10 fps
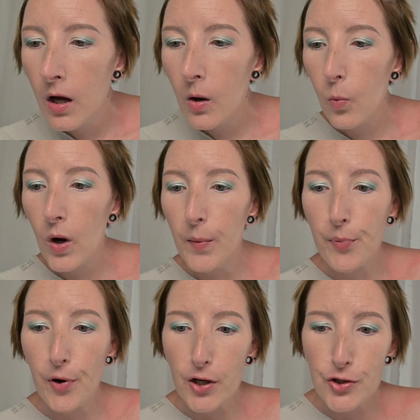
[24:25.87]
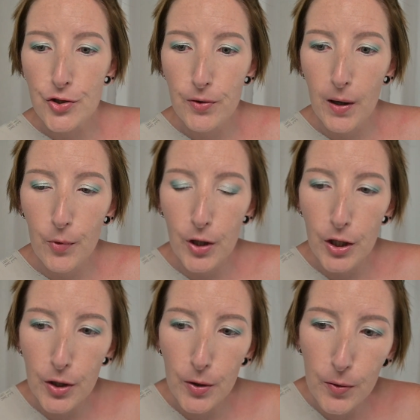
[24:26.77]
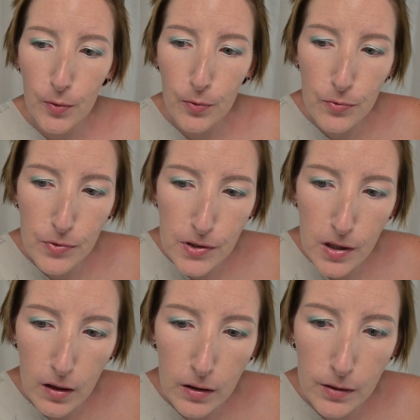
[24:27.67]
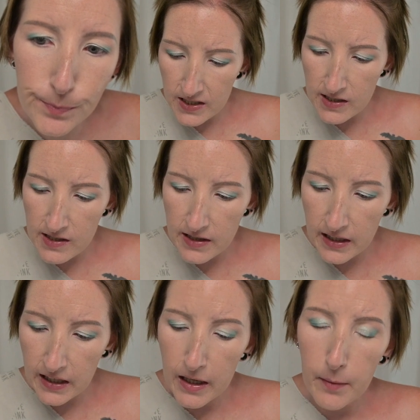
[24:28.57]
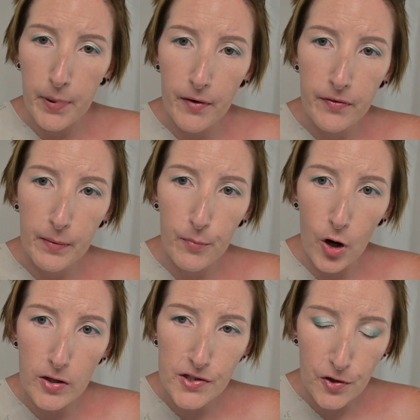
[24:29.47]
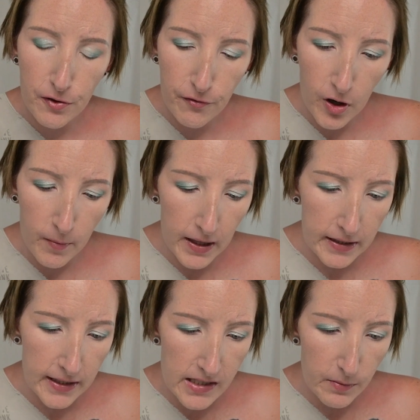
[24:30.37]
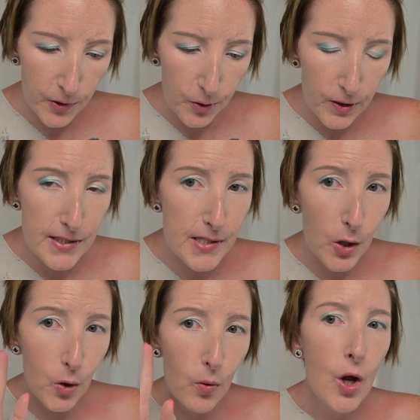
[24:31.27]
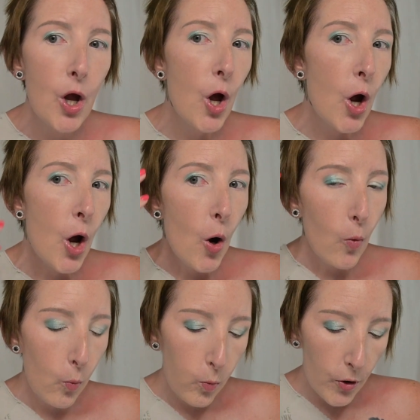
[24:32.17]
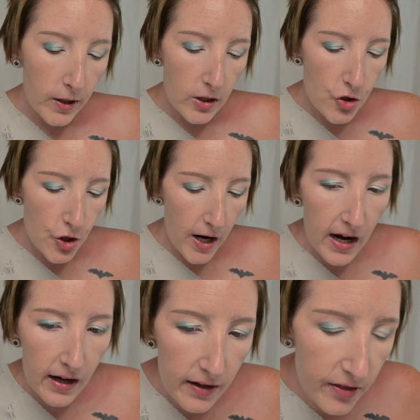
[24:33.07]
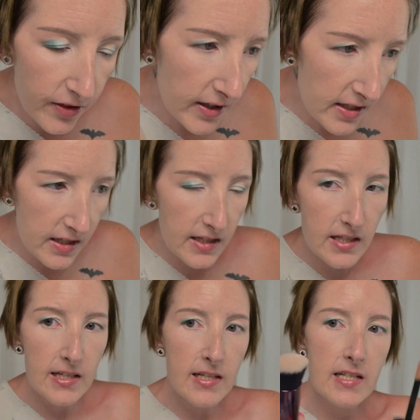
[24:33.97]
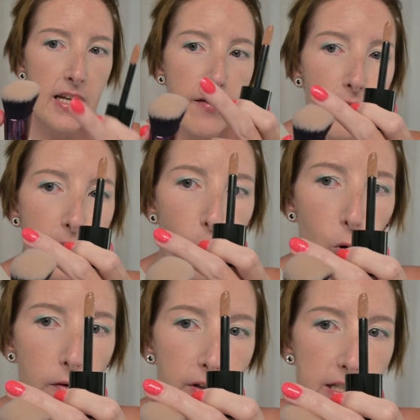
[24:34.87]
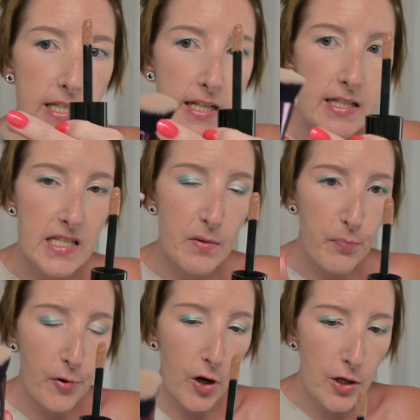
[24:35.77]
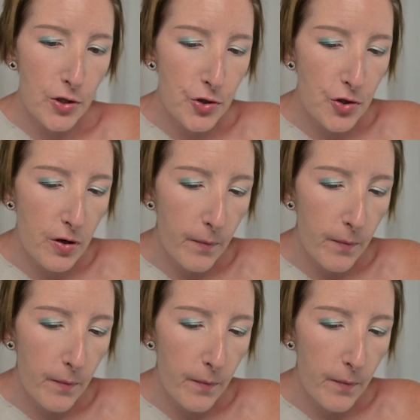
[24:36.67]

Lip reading: what brush do I want to use? This is the buffing bronzer from Anissa Beauty. So we're going to try this. This is definitely more of a dense brush.